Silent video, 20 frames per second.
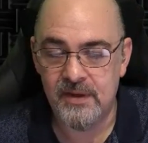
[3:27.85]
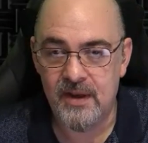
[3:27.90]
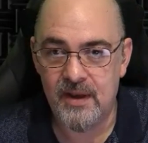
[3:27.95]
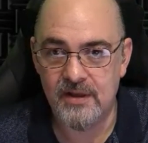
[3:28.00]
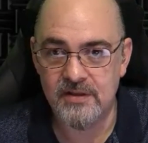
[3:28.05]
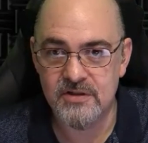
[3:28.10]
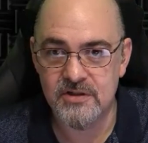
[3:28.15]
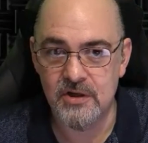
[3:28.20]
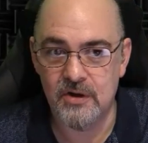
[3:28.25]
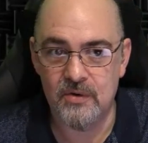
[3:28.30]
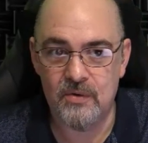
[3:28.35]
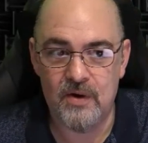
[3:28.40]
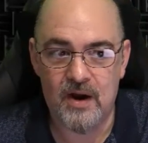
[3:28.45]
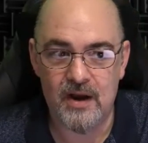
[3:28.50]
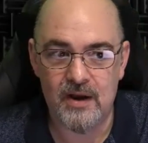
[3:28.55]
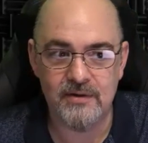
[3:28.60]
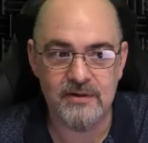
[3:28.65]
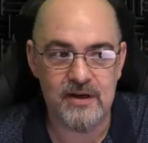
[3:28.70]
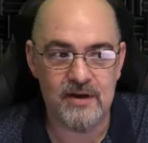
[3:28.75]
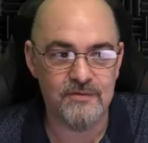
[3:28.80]
And so
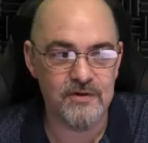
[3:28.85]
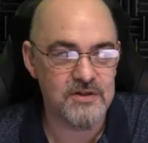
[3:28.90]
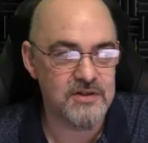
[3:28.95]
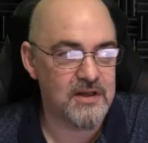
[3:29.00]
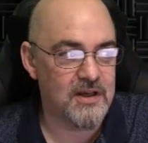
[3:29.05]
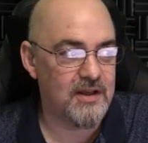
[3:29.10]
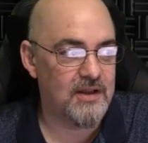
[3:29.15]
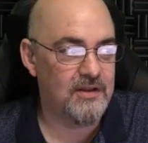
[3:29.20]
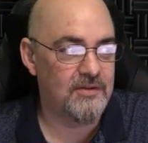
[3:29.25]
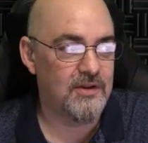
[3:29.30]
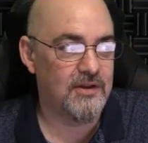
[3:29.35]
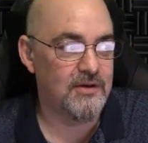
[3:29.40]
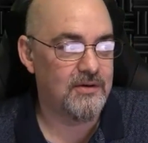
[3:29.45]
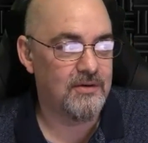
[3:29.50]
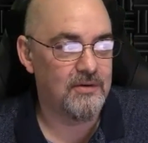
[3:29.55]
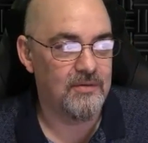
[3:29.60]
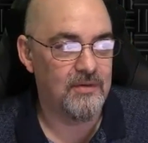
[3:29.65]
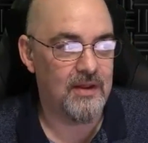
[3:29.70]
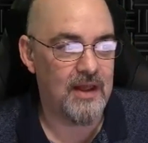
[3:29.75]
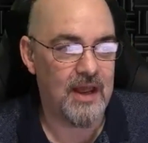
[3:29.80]
I'd never say that
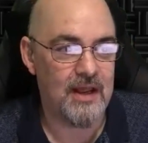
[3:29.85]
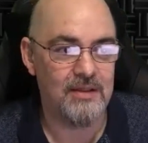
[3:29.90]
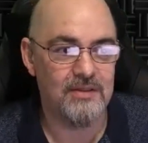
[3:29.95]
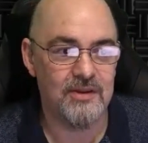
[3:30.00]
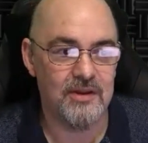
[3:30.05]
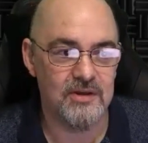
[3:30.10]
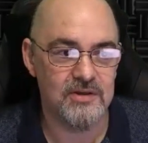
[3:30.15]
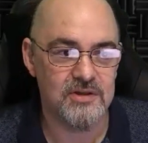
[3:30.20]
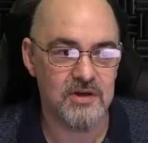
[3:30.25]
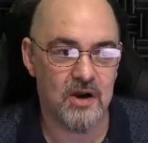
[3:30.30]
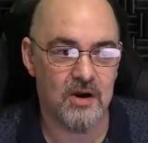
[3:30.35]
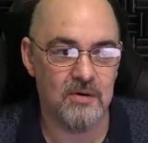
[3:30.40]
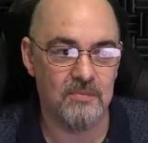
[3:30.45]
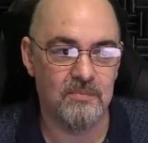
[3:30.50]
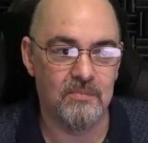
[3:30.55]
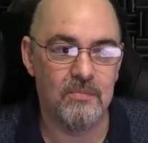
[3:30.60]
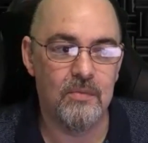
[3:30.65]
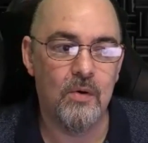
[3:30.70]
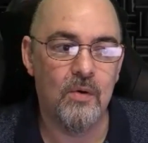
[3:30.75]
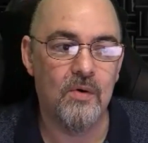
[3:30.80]
atheists are
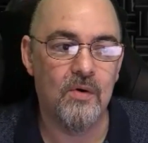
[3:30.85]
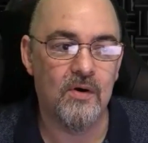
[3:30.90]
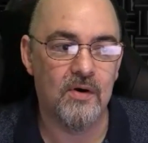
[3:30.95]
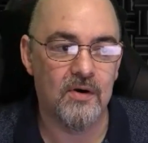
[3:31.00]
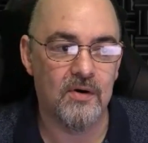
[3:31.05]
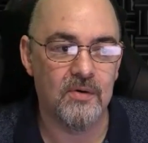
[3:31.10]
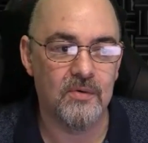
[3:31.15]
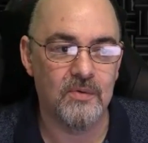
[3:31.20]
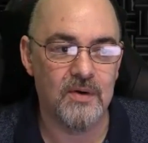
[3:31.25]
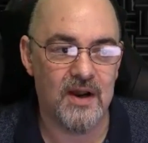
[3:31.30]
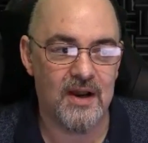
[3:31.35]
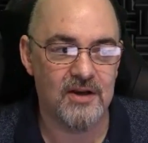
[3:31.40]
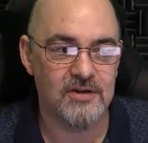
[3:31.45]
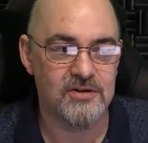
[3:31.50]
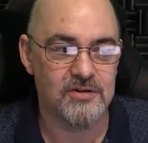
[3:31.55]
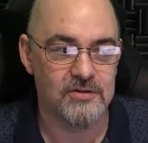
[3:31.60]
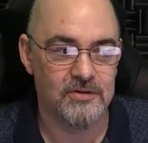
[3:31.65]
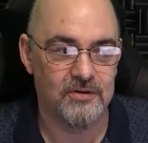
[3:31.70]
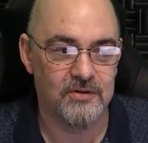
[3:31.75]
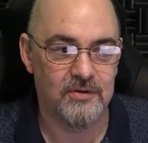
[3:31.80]
more
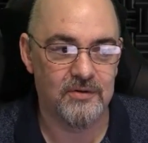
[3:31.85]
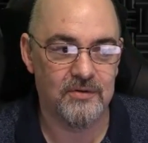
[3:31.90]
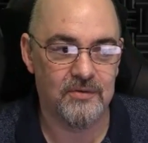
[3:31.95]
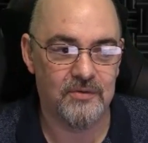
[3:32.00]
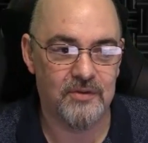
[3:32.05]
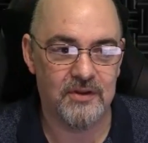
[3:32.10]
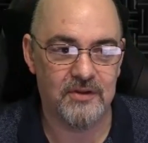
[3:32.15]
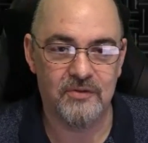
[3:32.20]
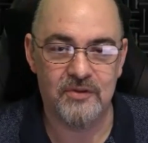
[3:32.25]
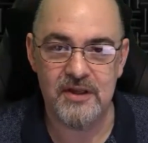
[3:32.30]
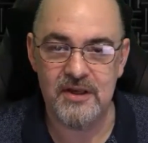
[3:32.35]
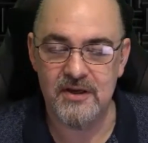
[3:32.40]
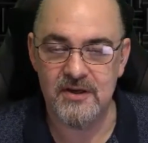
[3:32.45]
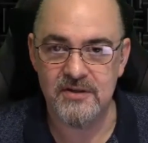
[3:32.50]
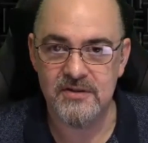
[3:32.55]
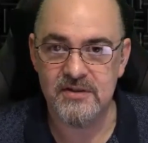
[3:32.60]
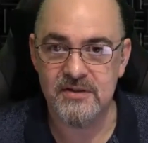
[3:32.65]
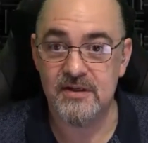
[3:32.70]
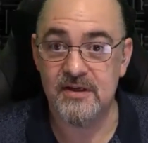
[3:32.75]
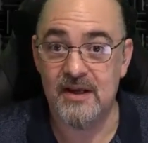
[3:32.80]
rational than
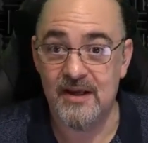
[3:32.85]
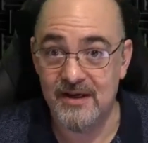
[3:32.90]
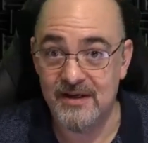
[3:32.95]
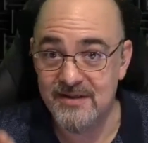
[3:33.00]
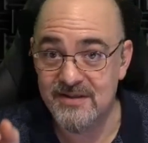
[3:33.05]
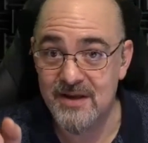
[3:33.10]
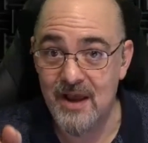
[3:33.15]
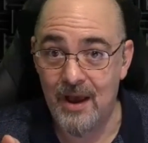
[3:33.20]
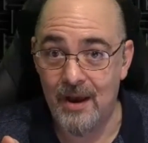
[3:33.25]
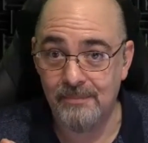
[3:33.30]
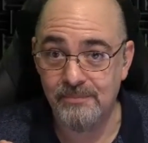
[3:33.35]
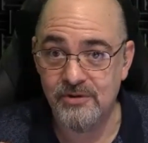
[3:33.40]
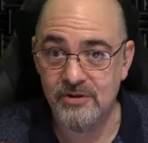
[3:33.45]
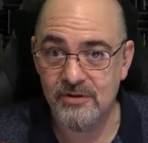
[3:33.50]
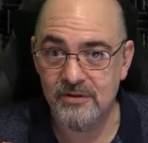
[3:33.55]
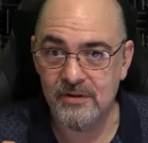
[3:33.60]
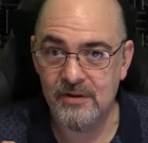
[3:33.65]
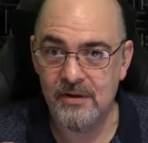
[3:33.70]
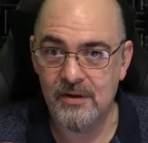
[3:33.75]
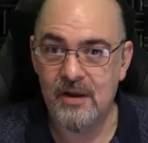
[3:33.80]
theists, except
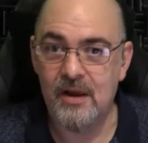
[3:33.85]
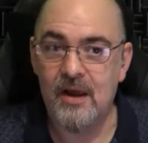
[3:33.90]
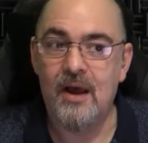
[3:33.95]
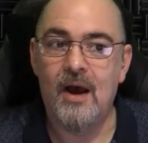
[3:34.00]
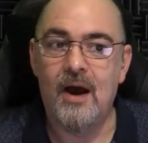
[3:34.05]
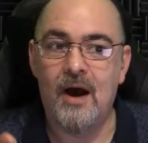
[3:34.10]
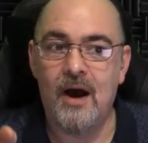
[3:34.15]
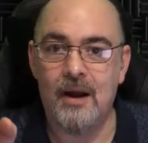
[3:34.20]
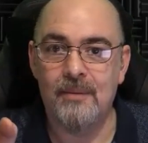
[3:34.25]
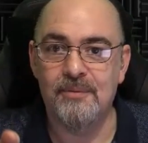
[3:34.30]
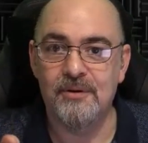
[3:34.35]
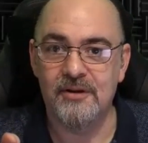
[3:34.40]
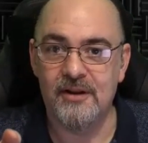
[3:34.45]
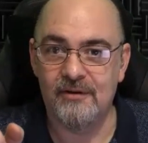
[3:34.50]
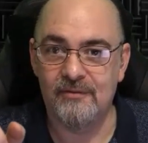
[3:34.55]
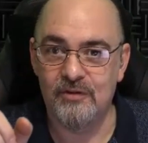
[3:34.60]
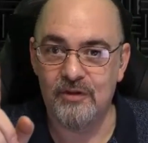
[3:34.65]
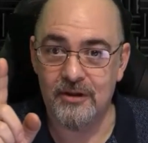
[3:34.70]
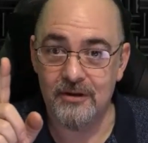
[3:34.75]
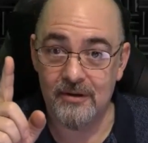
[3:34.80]
I
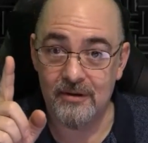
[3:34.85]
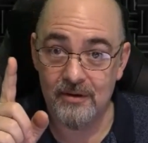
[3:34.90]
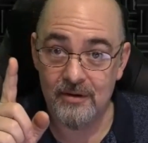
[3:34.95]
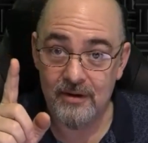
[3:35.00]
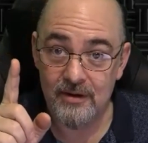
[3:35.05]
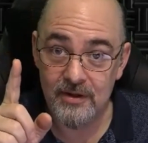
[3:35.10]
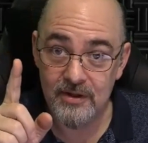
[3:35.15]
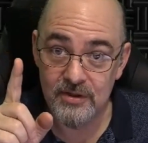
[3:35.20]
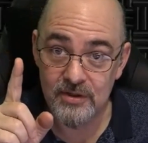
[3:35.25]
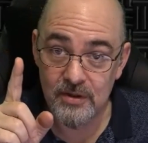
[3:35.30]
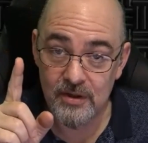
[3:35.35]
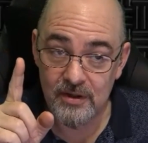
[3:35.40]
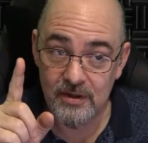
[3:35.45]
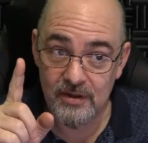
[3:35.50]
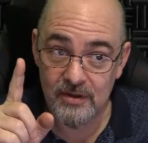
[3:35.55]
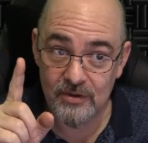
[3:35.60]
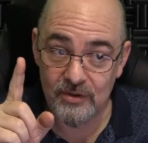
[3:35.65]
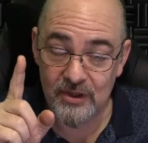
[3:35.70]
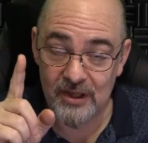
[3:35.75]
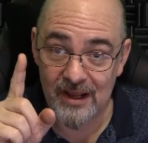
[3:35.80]
believe that
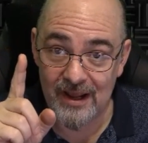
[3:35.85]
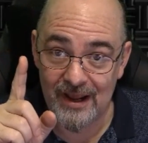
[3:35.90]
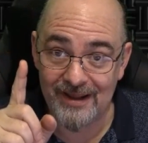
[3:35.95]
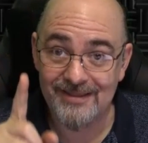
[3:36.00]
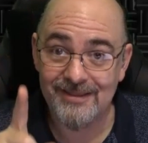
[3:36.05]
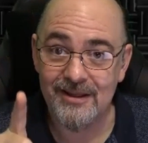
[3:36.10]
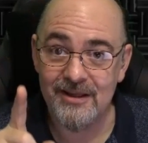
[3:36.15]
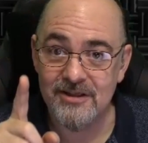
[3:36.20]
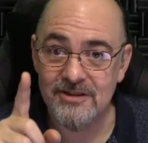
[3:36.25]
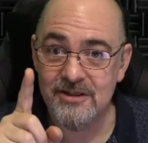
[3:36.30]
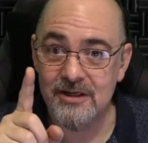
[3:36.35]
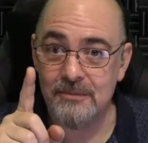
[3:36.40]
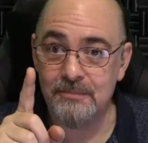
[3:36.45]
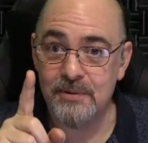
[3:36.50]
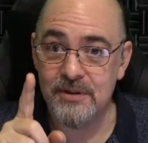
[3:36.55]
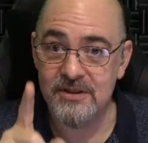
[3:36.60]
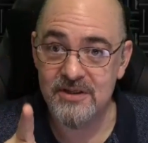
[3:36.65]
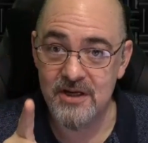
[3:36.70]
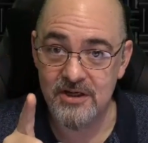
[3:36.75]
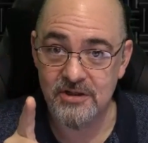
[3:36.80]
the atheistic
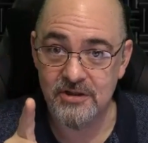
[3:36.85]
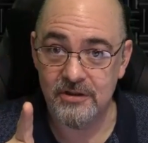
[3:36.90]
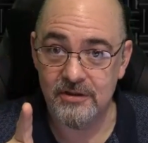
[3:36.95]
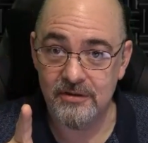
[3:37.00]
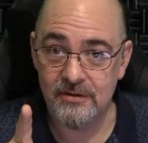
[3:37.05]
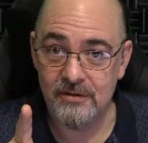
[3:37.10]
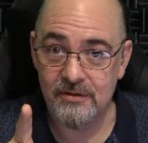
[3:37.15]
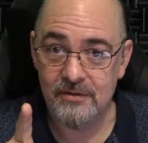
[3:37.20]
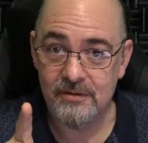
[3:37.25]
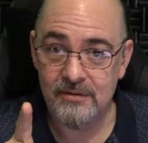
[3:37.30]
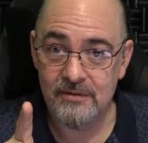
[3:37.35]
position